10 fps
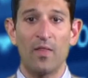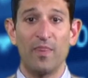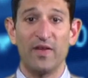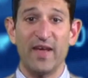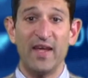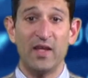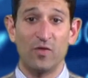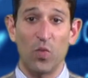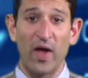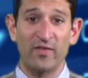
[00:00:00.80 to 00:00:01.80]
The date is
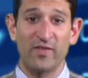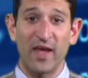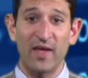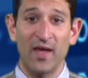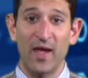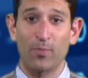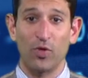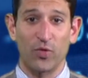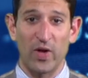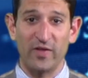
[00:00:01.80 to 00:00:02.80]
Wednesday, April
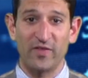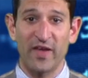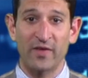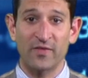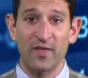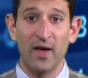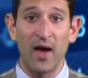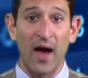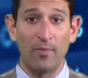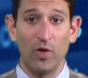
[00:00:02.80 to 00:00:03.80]
26th.
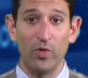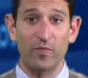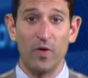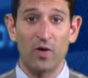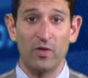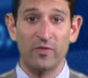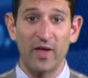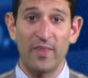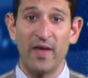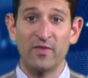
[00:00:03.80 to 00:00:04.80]
I'm Louis Morals,
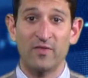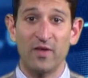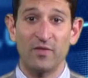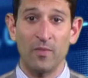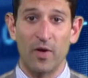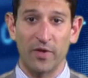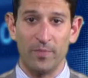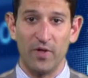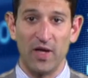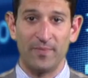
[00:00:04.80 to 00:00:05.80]
and this is a Market
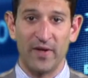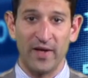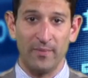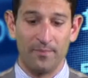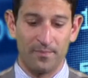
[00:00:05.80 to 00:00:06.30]
Bull Update.